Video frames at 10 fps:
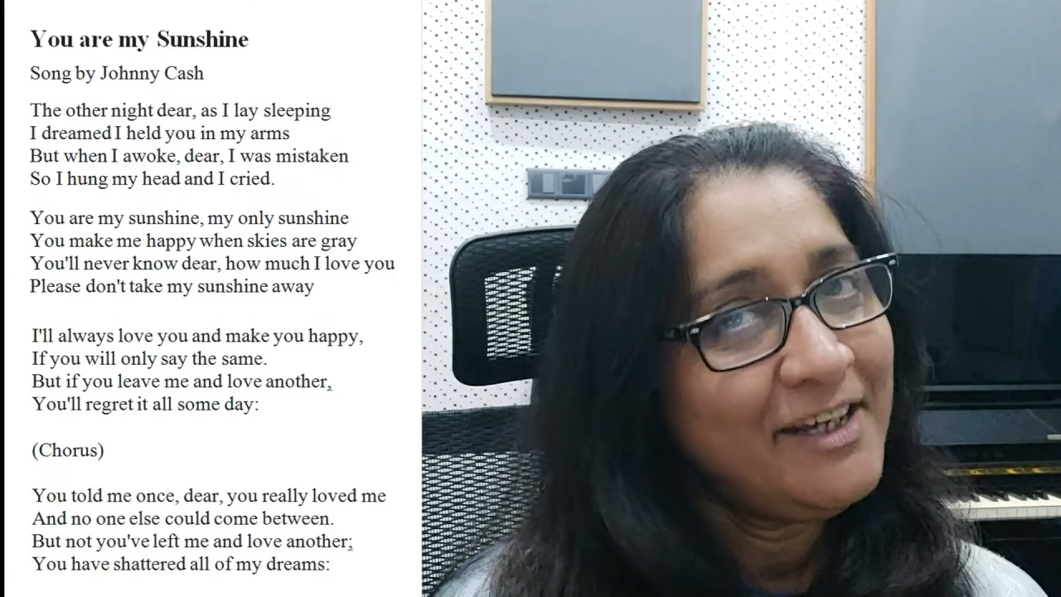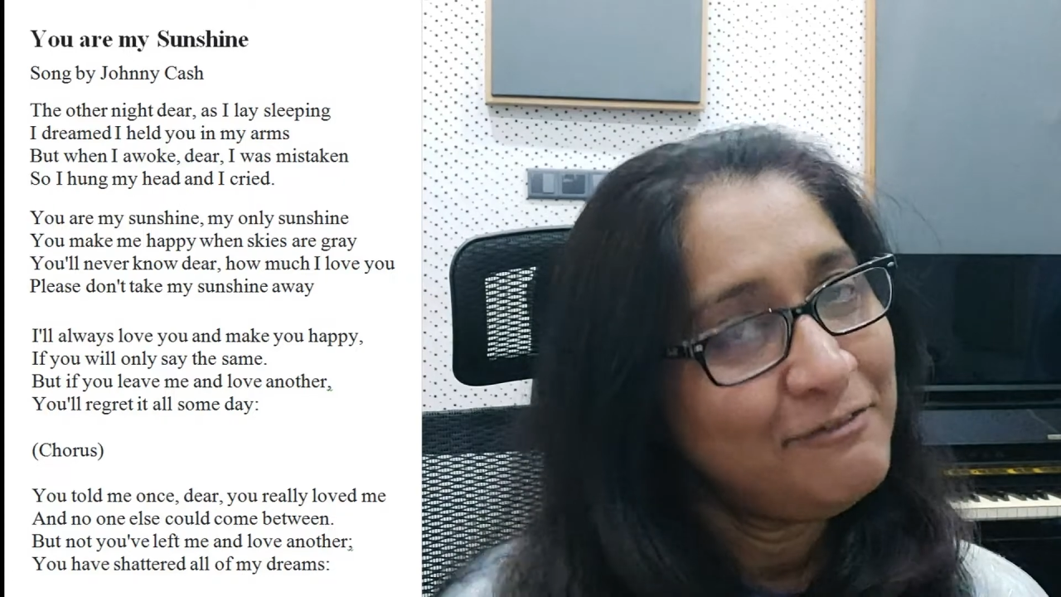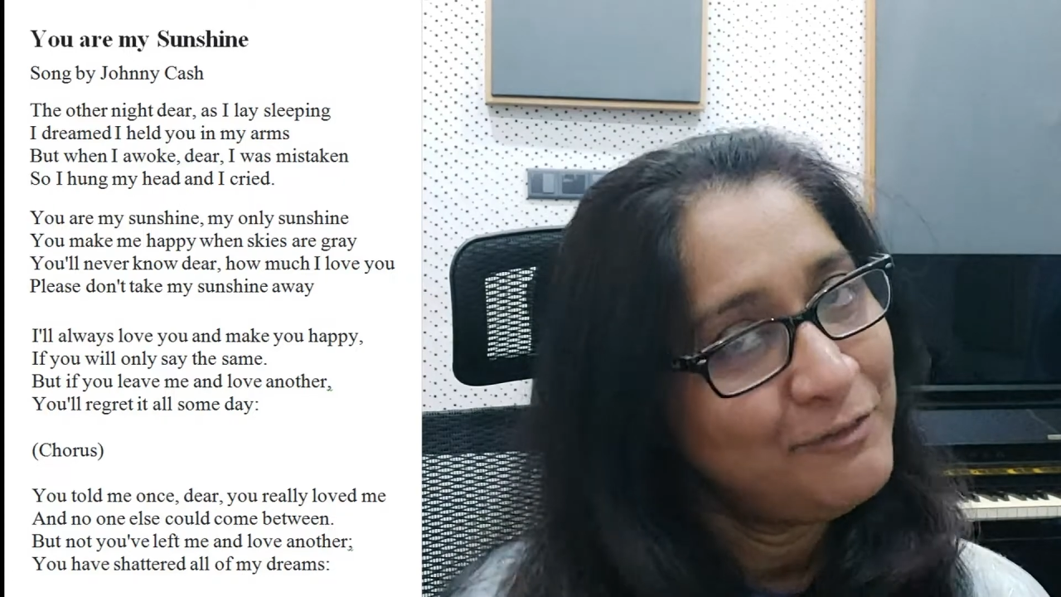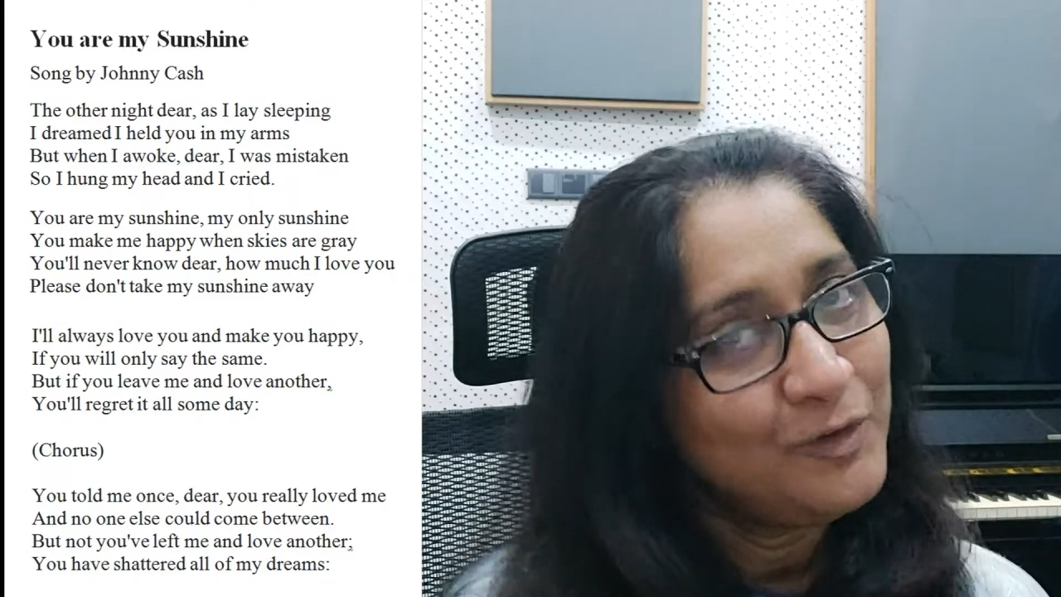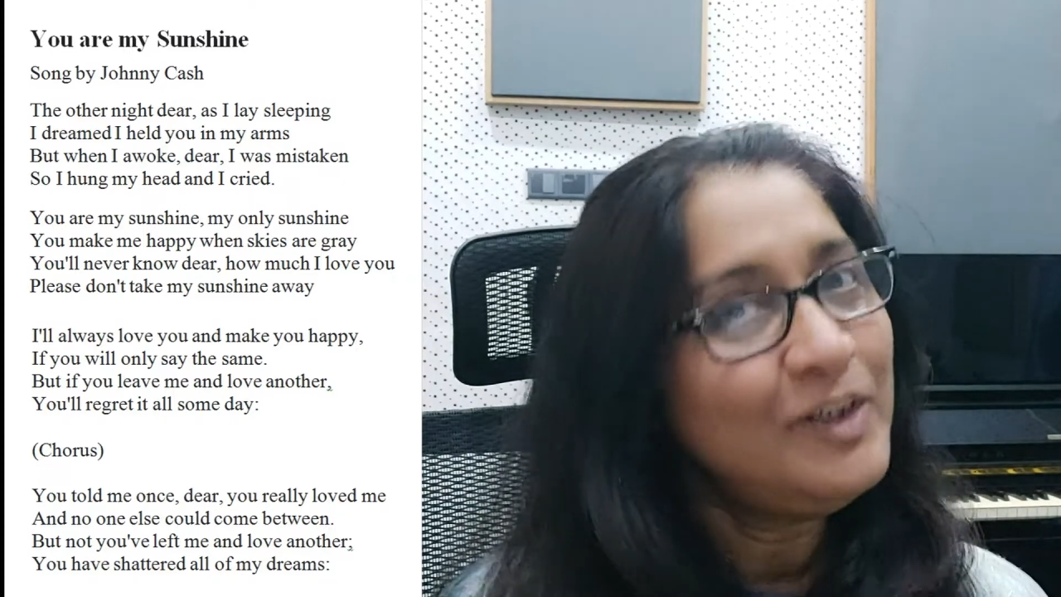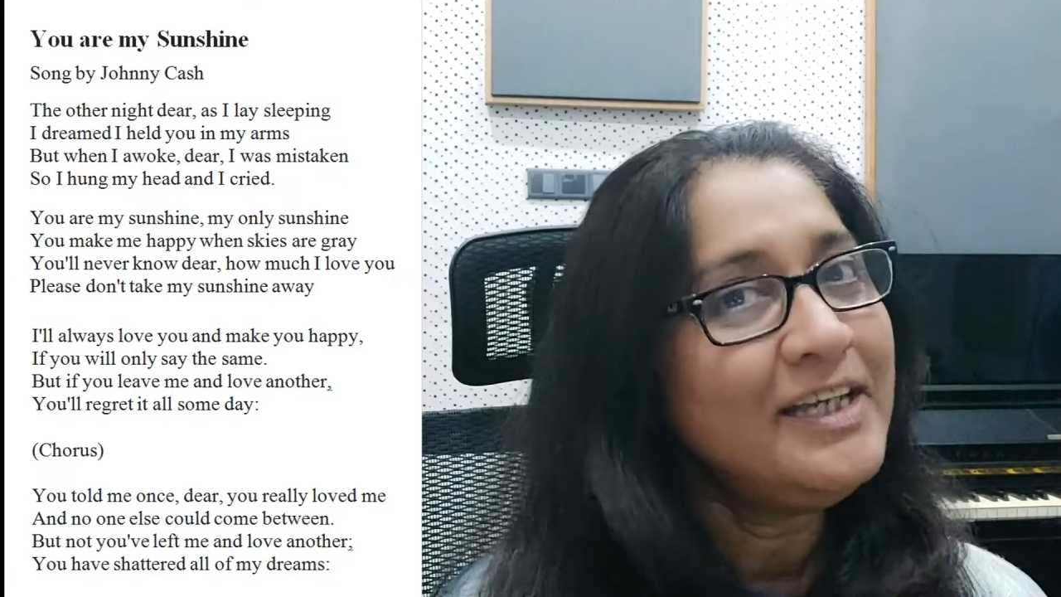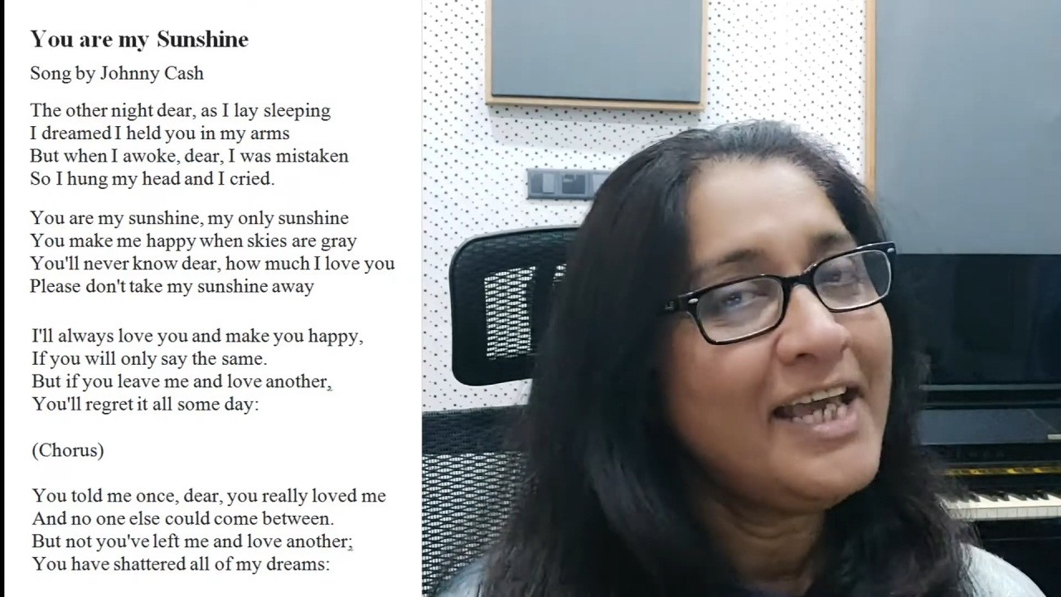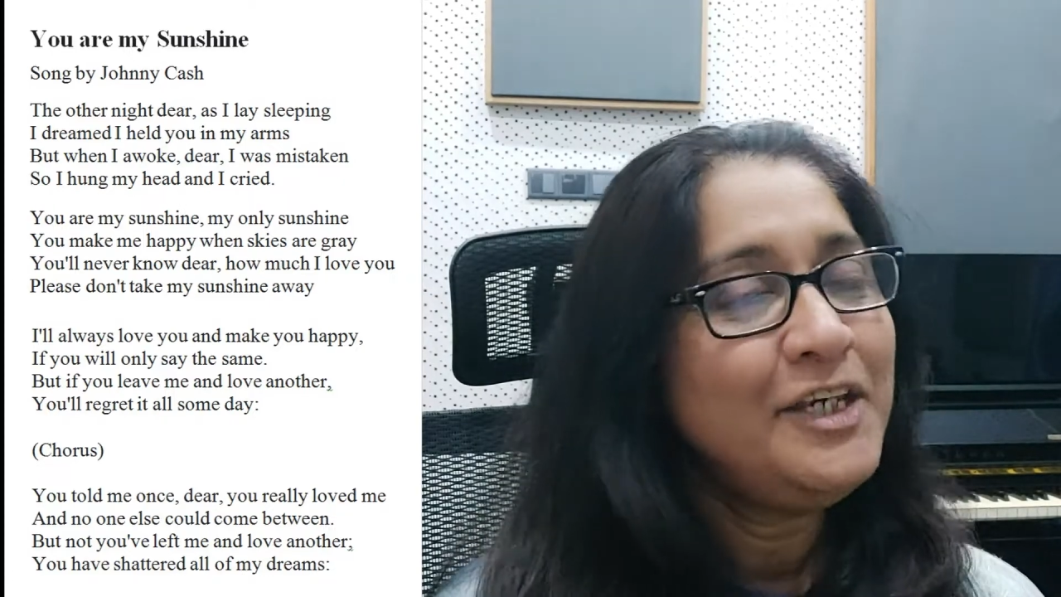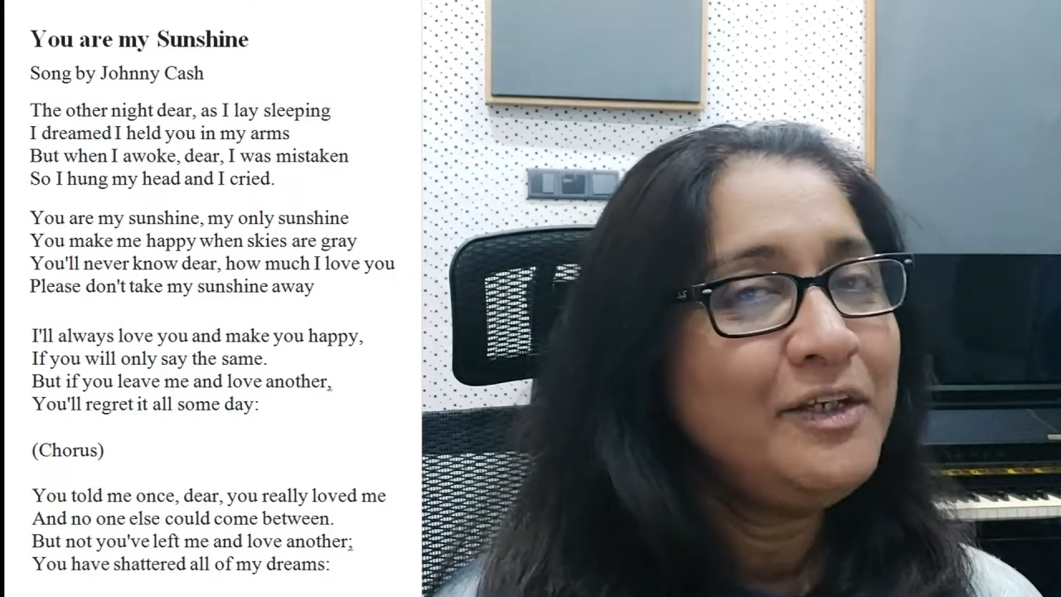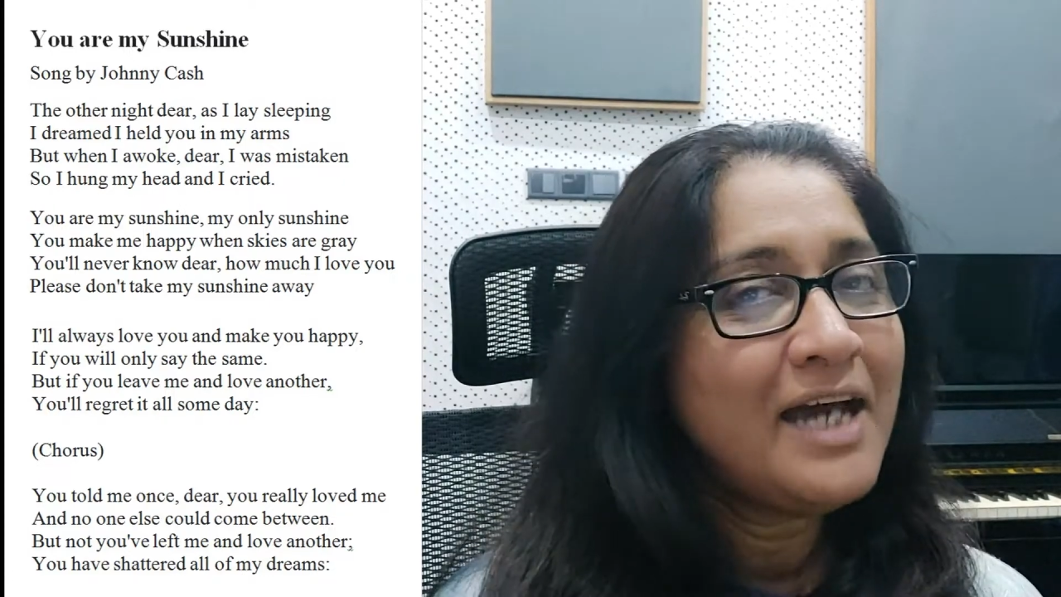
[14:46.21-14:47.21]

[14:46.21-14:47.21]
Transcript: awoke and